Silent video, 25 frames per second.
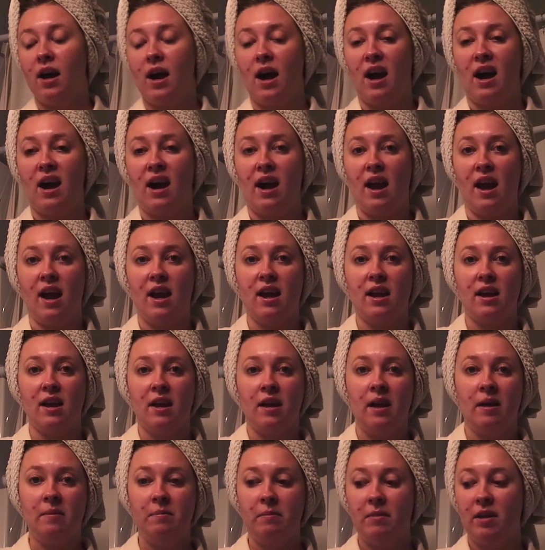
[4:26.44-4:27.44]
I
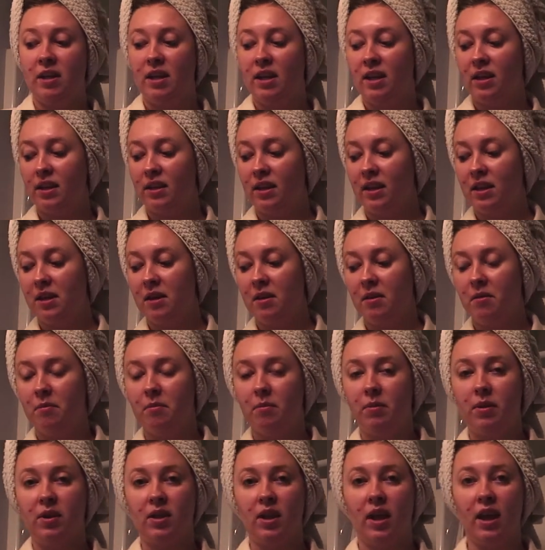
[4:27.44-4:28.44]
immediately
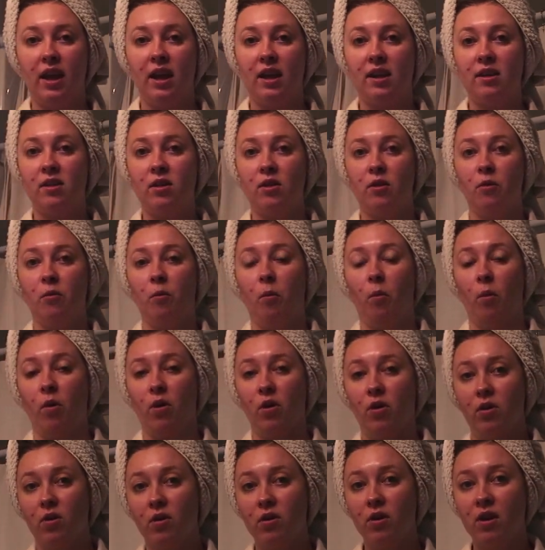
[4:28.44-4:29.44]
play the
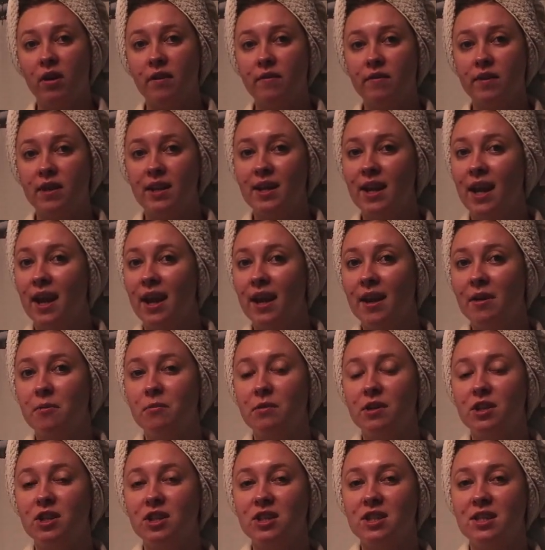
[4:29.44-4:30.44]
Wordle of the day,
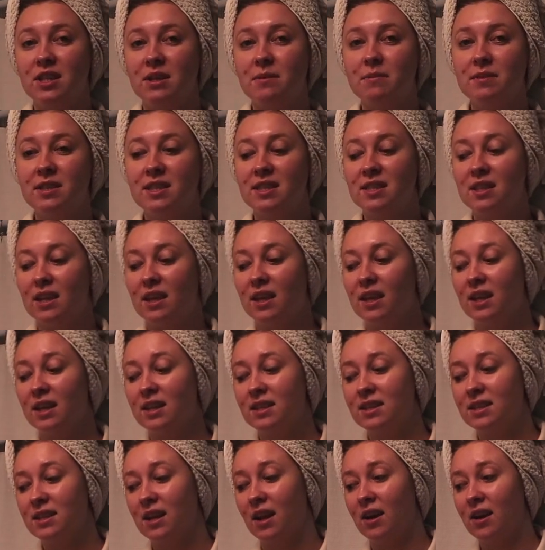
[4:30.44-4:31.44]
which seems silly.
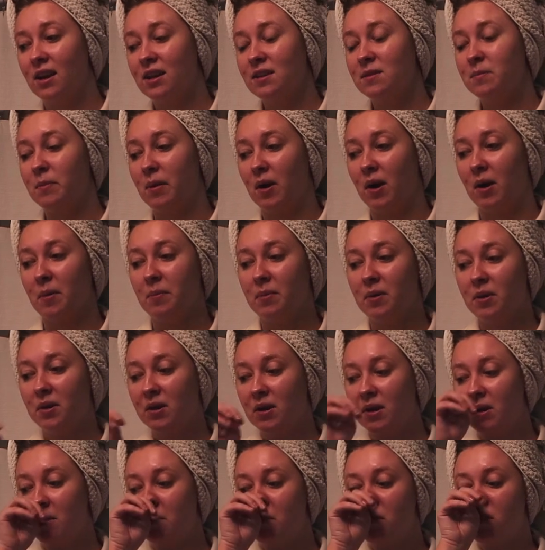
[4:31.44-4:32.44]
It's not as
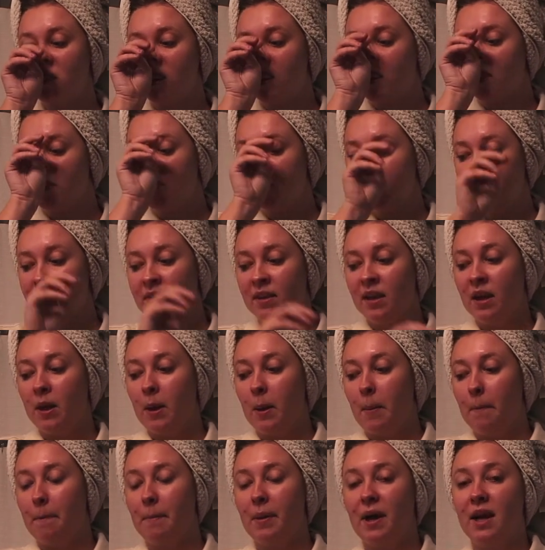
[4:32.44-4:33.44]
popular anymore.
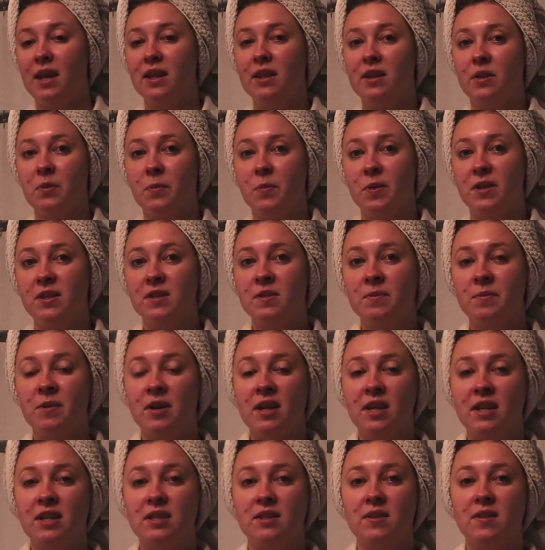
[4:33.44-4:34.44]
But the reason
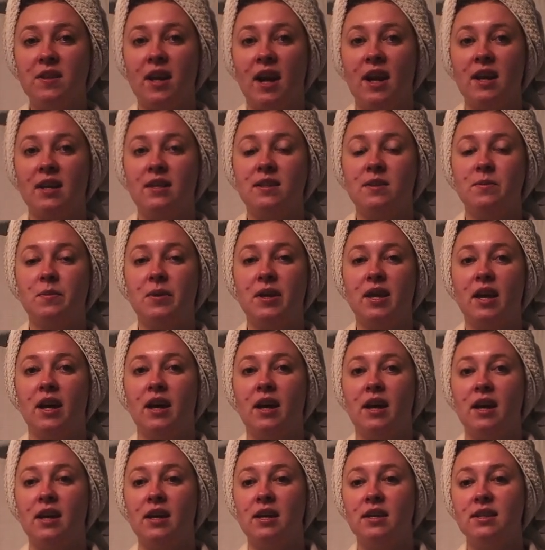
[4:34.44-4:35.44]
why I do that is
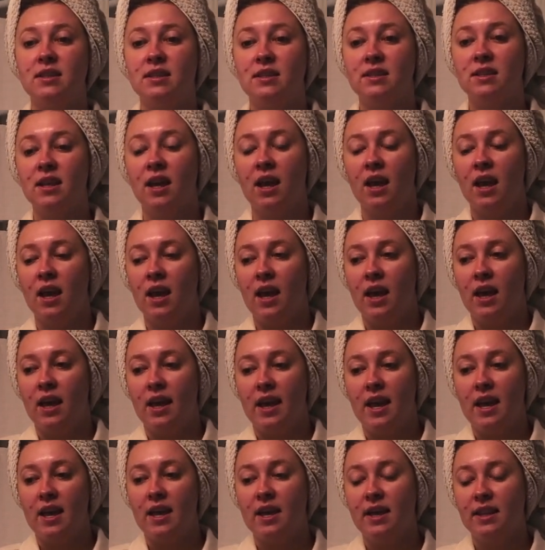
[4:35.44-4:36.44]
because
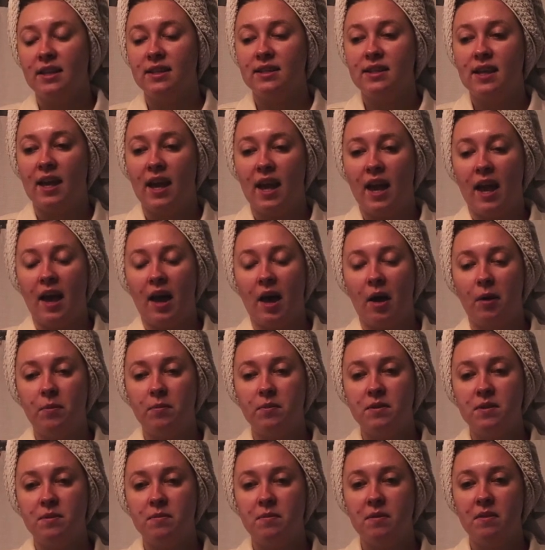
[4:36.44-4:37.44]
it
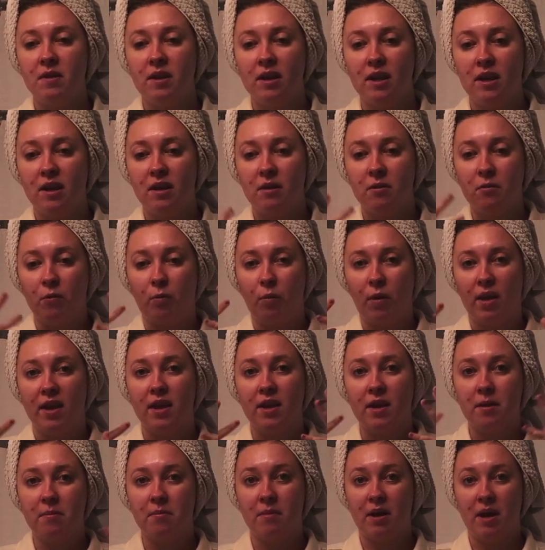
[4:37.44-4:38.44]
helps me
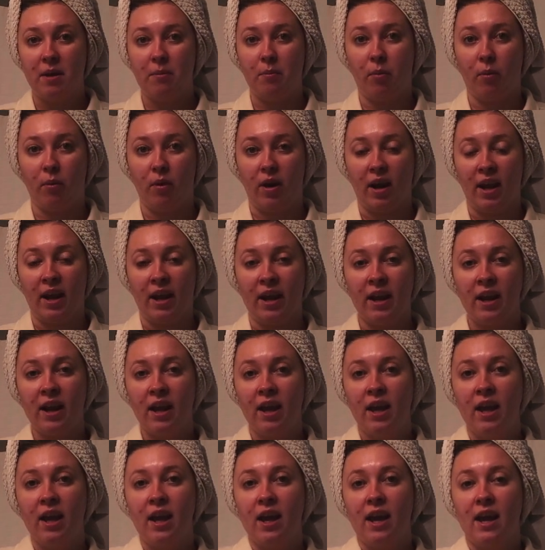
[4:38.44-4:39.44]
wake up my
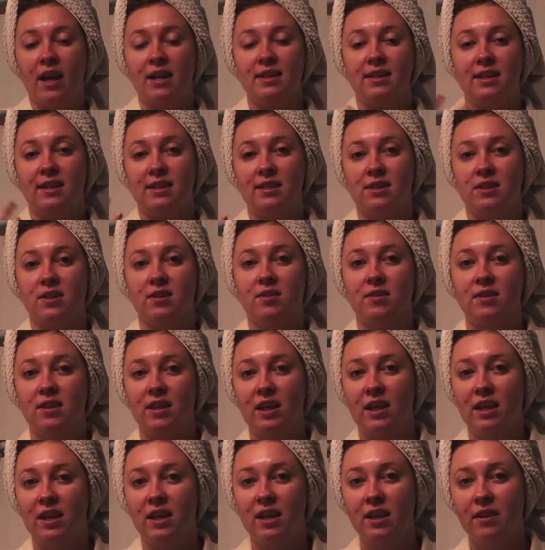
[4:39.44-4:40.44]
brain as I start
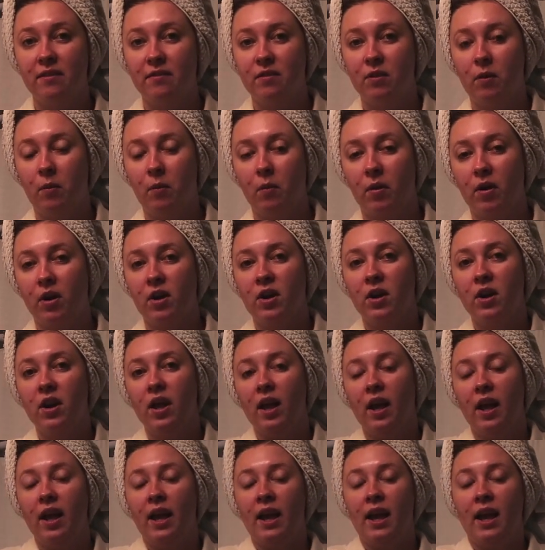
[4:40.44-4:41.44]
thinking of the word.